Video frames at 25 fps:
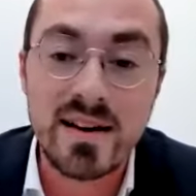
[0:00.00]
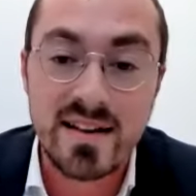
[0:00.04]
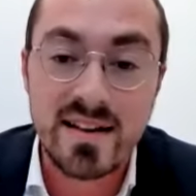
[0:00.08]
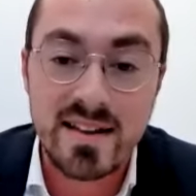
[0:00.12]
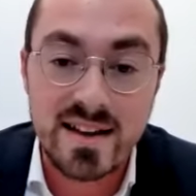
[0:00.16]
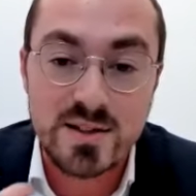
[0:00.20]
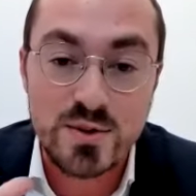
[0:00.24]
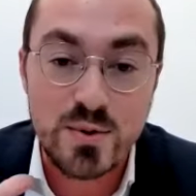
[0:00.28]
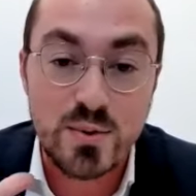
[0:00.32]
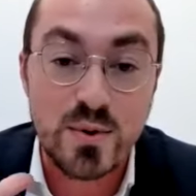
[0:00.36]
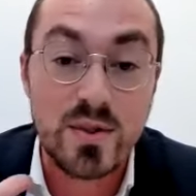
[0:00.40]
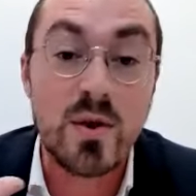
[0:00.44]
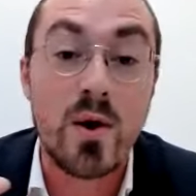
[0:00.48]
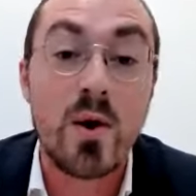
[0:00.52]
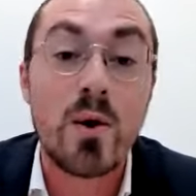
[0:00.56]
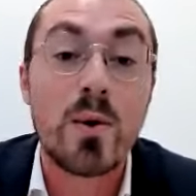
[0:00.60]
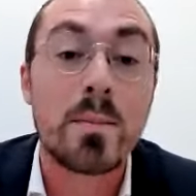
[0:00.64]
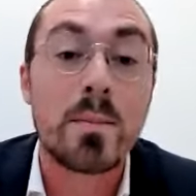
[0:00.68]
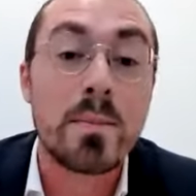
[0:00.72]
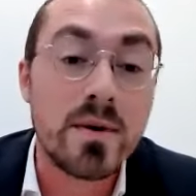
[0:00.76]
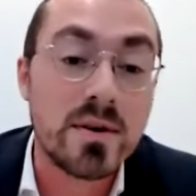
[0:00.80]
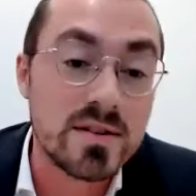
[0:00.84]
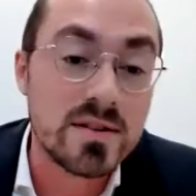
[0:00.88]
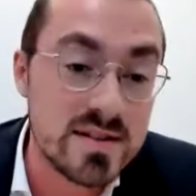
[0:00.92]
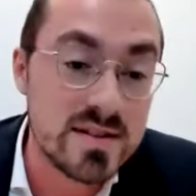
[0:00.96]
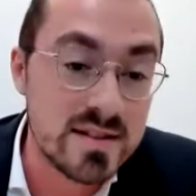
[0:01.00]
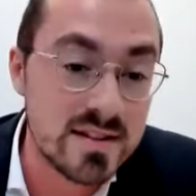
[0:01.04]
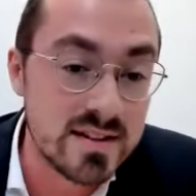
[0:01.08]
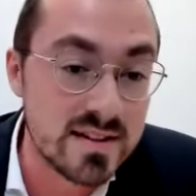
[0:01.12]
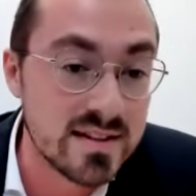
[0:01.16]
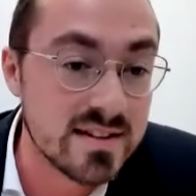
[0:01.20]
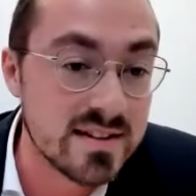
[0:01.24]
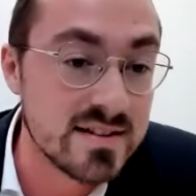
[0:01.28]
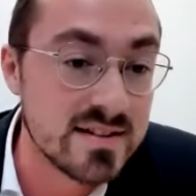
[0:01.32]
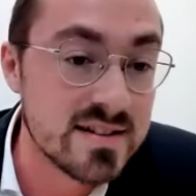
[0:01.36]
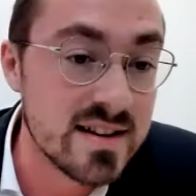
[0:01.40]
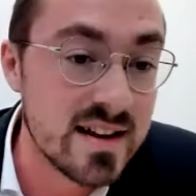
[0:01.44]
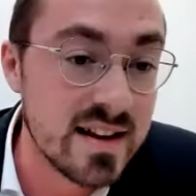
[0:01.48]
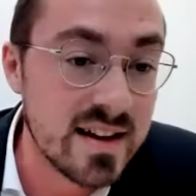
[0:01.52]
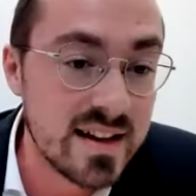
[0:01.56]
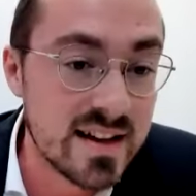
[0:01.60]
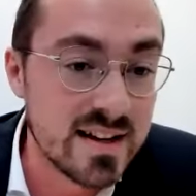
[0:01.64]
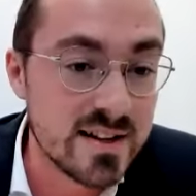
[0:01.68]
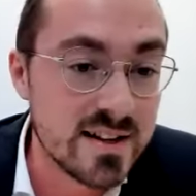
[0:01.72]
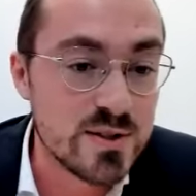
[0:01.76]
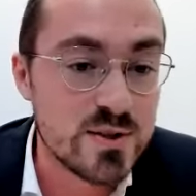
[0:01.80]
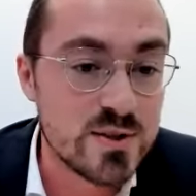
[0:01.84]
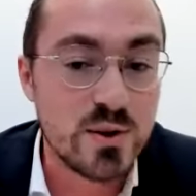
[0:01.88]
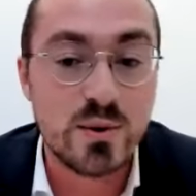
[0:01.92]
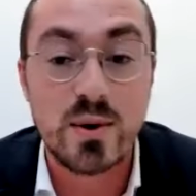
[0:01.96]
That's where the whole person is.
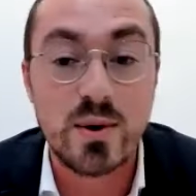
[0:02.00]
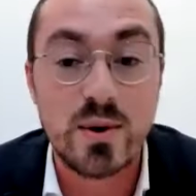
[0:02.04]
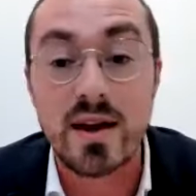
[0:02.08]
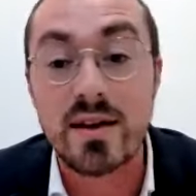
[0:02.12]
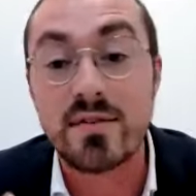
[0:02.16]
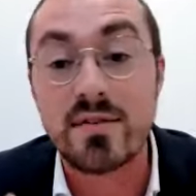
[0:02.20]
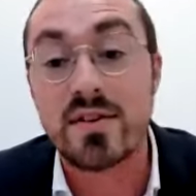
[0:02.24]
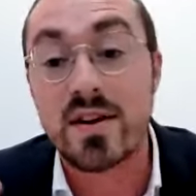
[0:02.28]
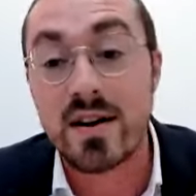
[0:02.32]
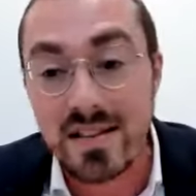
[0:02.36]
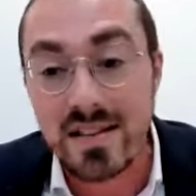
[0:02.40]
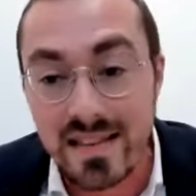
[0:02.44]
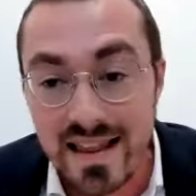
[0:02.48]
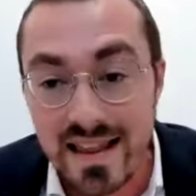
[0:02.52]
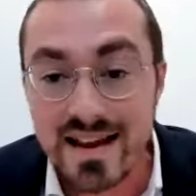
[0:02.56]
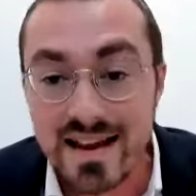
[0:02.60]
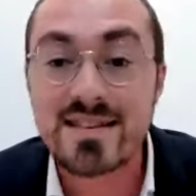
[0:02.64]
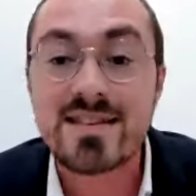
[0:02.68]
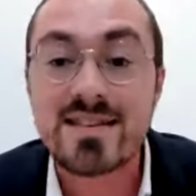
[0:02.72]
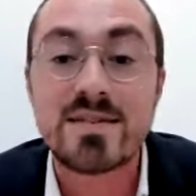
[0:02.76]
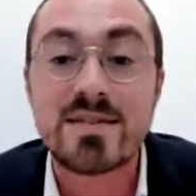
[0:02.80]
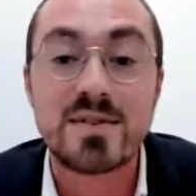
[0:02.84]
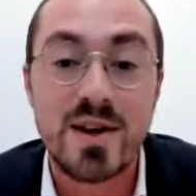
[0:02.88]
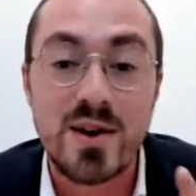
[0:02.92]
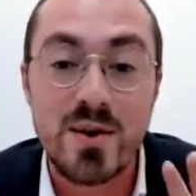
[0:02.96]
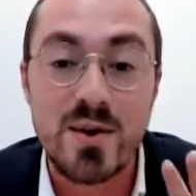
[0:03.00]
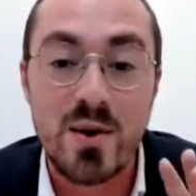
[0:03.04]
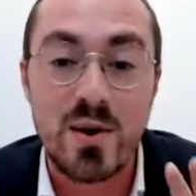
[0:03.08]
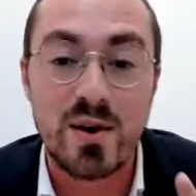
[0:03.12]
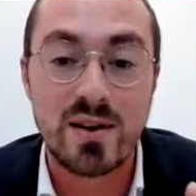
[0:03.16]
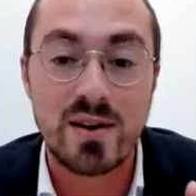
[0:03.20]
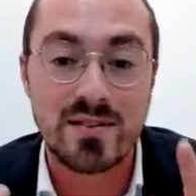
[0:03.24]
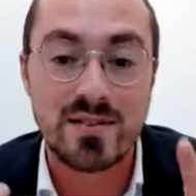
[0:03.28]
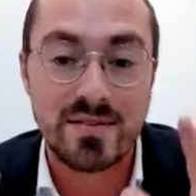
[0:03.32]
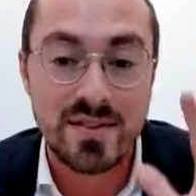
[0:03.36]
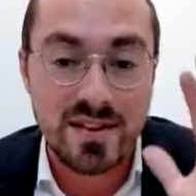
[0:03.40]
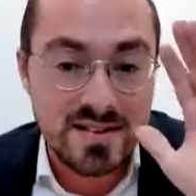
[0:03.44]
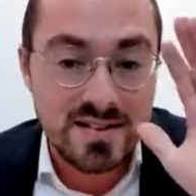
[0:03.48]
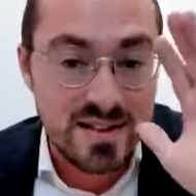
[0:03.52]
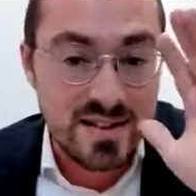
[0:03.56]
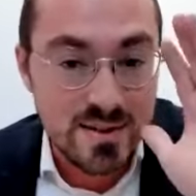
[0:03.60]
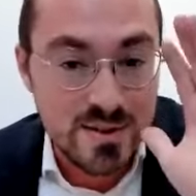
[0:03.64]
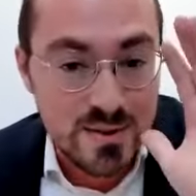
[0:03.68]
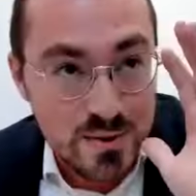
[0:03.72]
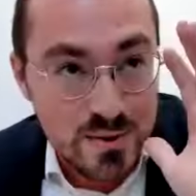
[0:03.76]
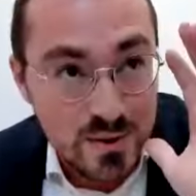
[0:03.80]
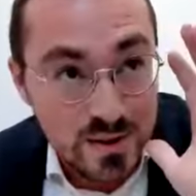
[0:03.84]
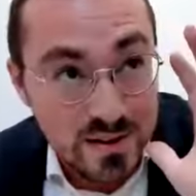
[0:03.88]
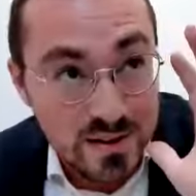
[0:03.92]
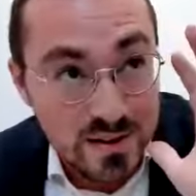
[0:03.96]
And so if collectively all of us can
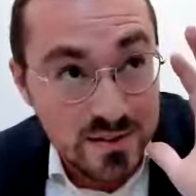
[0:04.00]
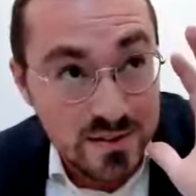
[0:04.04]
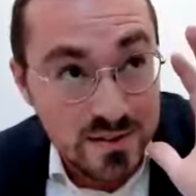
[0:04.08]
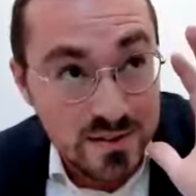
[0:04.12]
sort